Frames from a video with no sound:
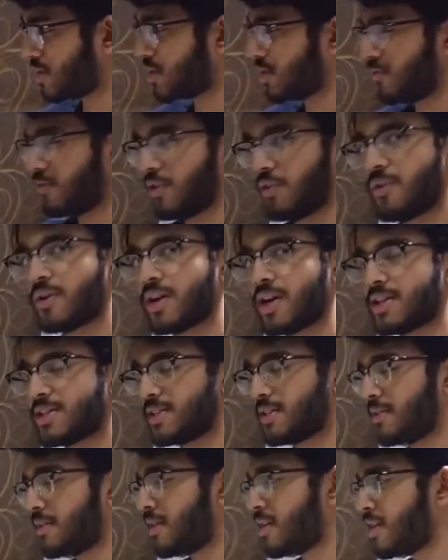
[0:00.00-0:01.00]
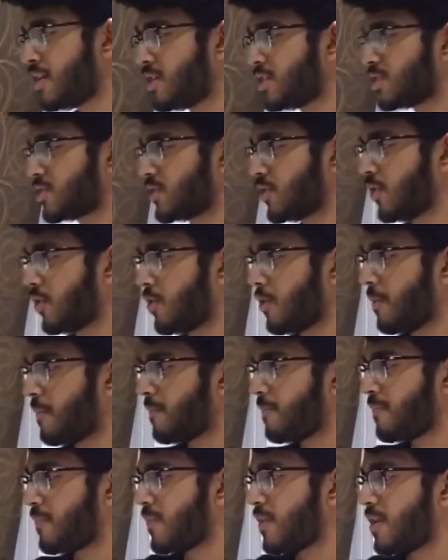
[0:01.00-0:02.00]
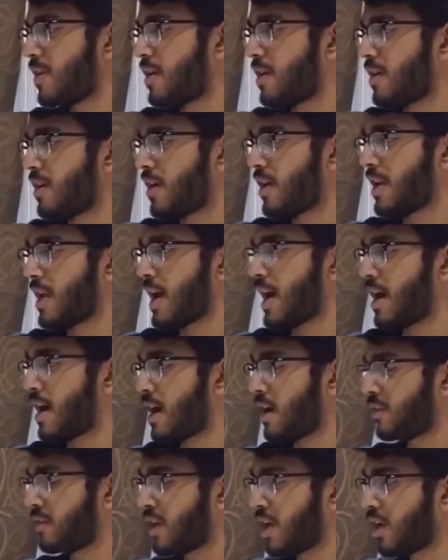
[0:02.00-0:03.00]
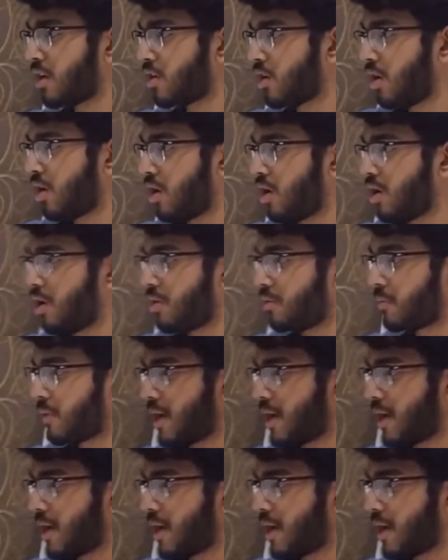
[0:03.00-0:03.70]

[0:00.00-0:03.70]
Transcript: is sulfuric acid. So an alcohol